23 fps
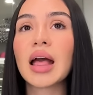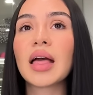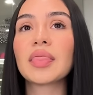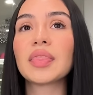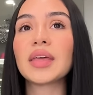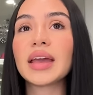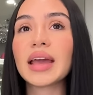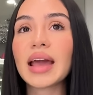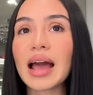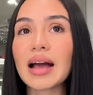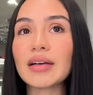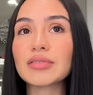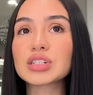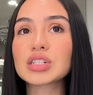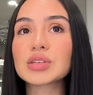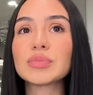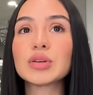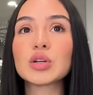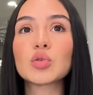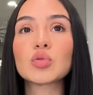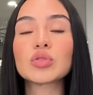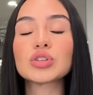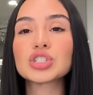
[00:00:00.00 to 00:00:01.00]
They have some
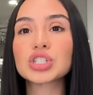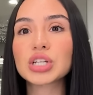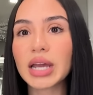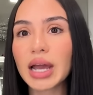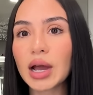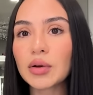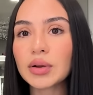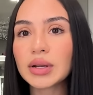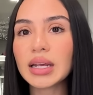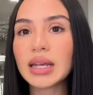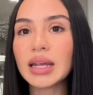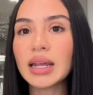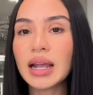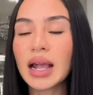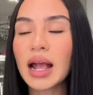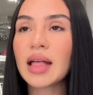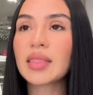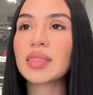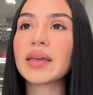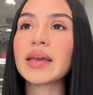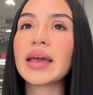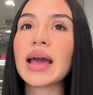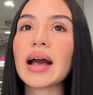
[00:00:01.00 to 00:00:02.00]
in Orange County,
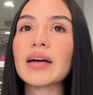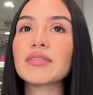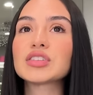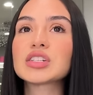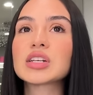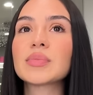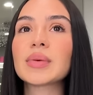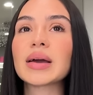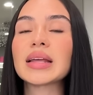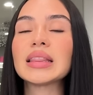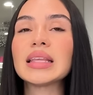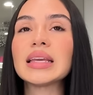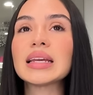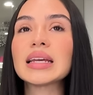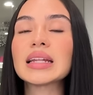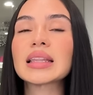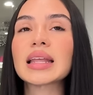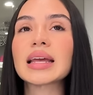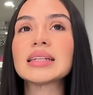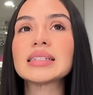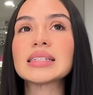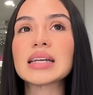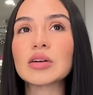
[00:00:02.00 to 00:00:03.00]
they have some, I think, in
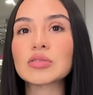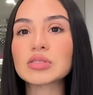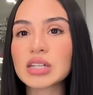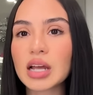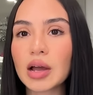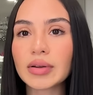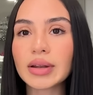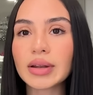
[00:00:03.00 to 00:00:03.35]
like downtown